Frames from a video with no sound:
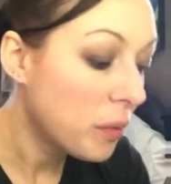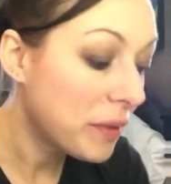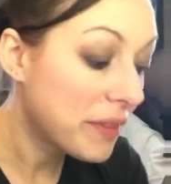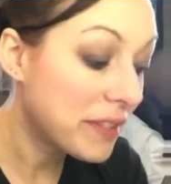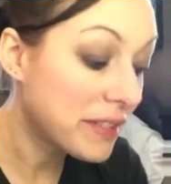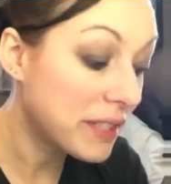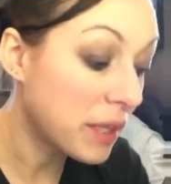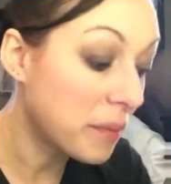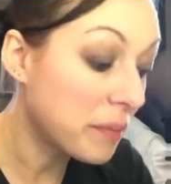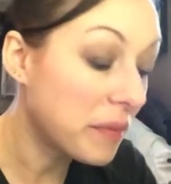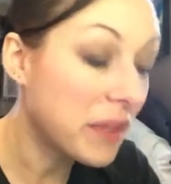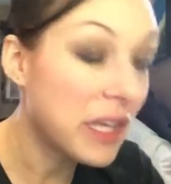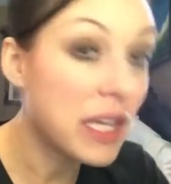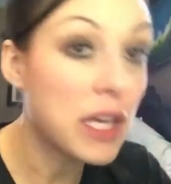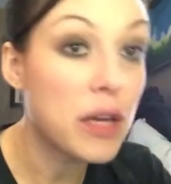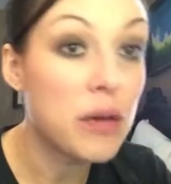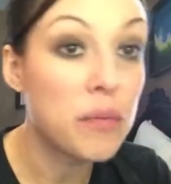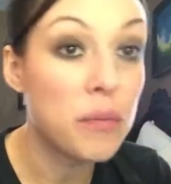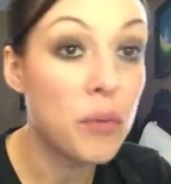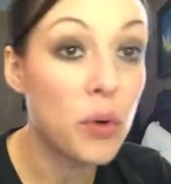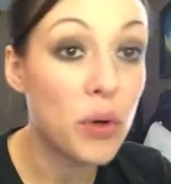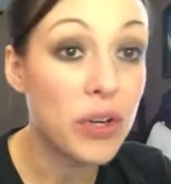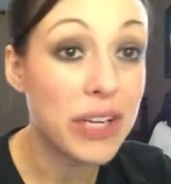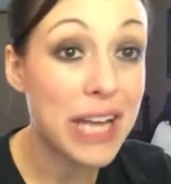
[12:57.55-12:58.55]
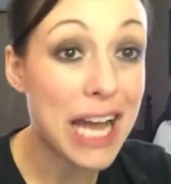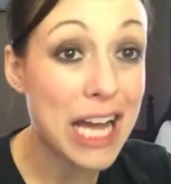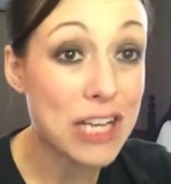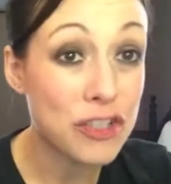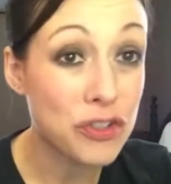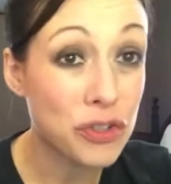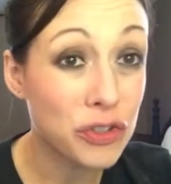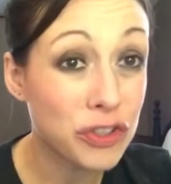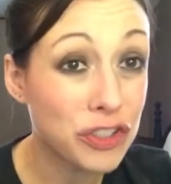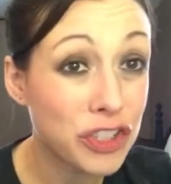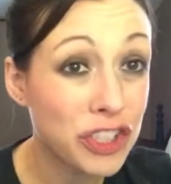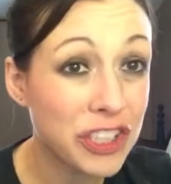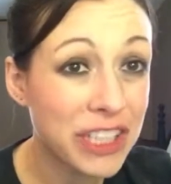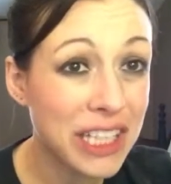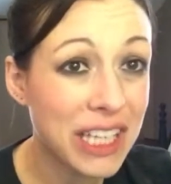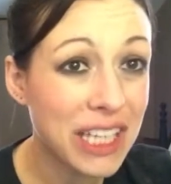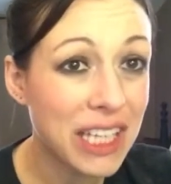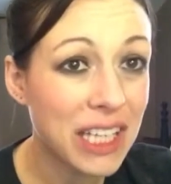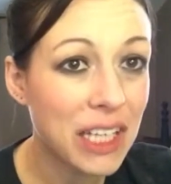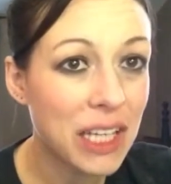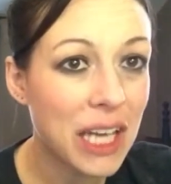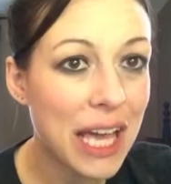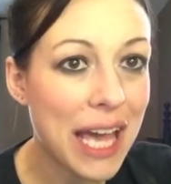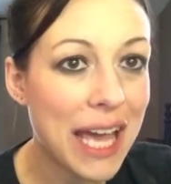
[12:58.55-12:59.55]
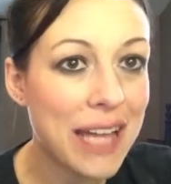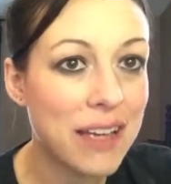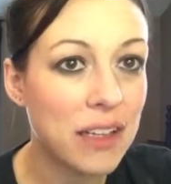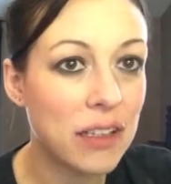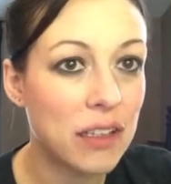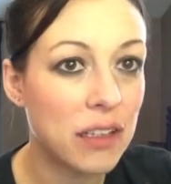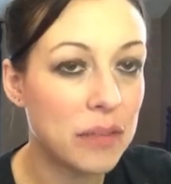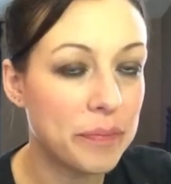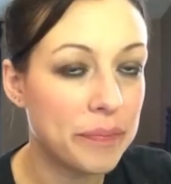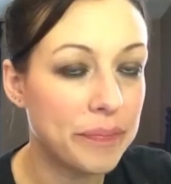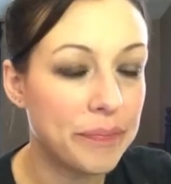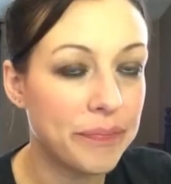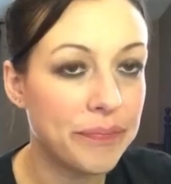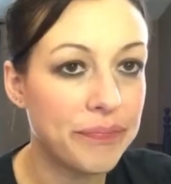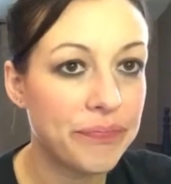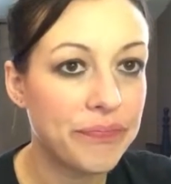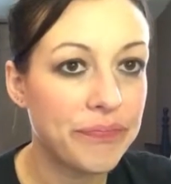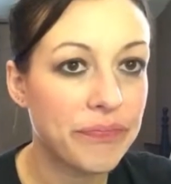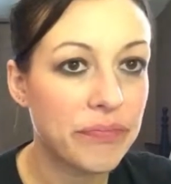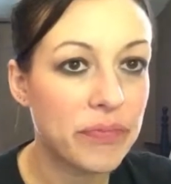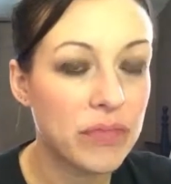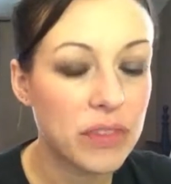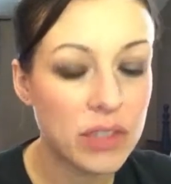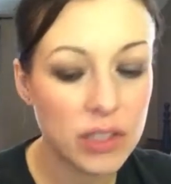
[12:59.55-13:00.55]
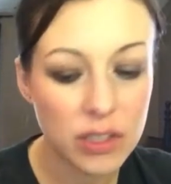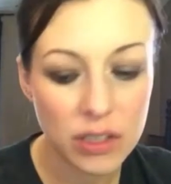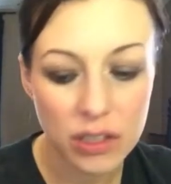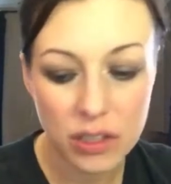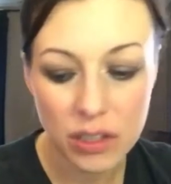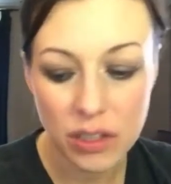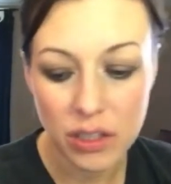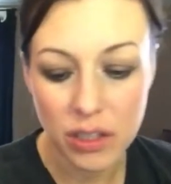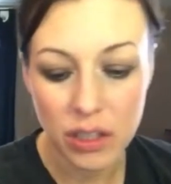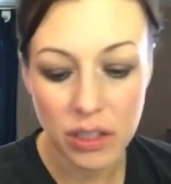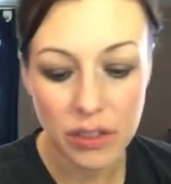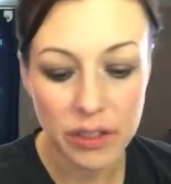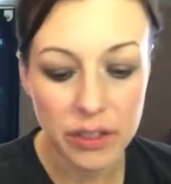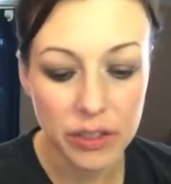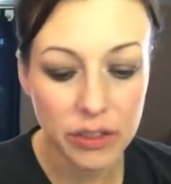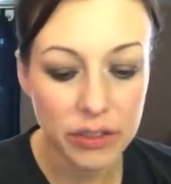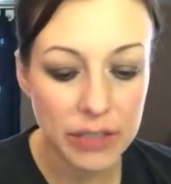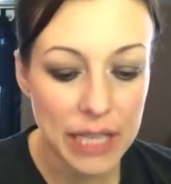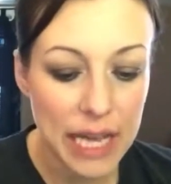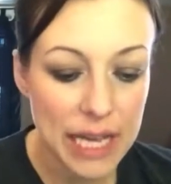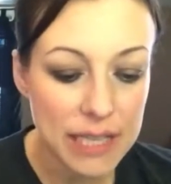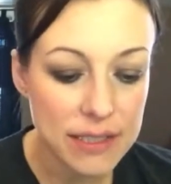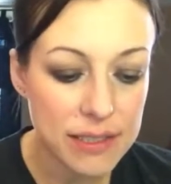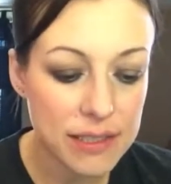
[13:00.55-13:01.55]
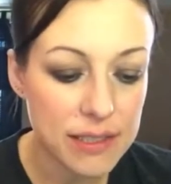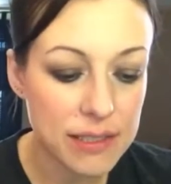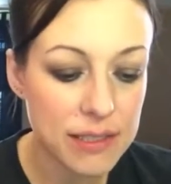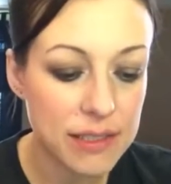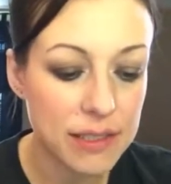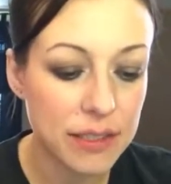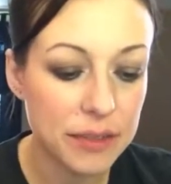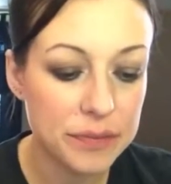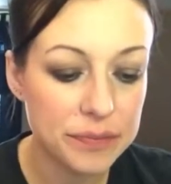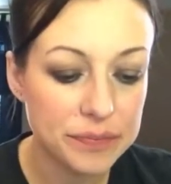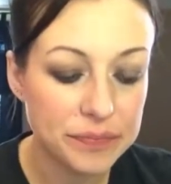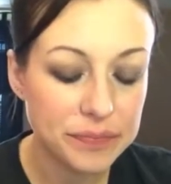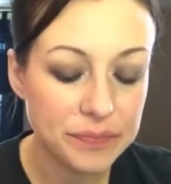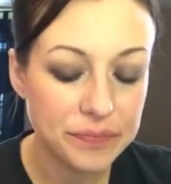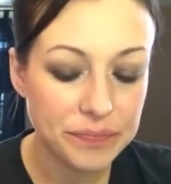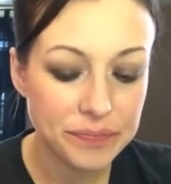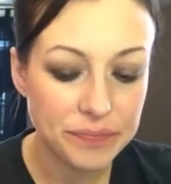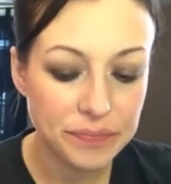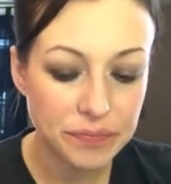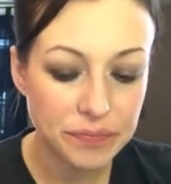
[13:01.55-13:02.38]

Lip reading: with something more natural looking and a little less,